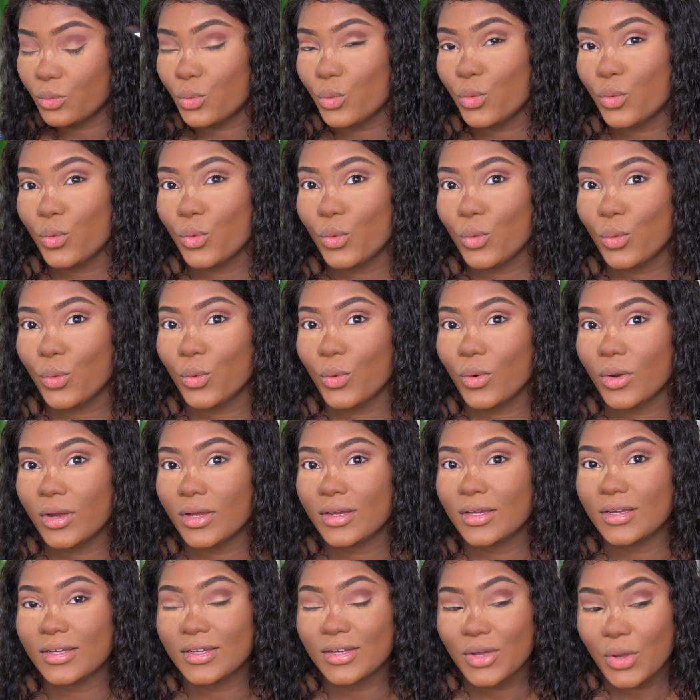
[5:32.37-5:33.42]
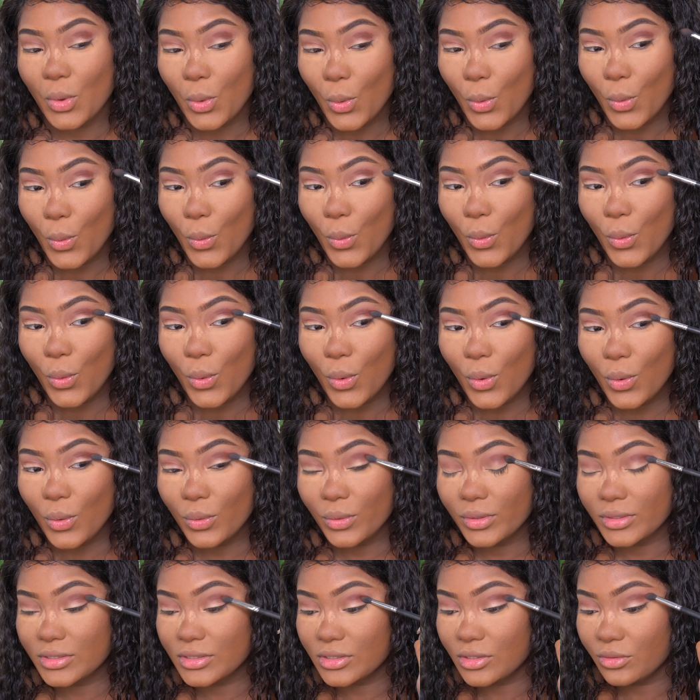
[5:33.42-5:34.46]
Whoo,
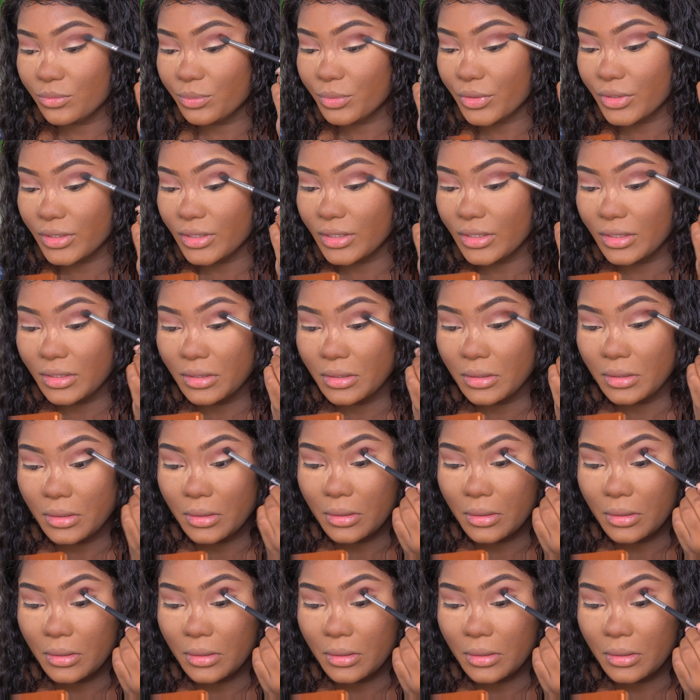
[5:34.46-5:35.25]
whoo, so pretty.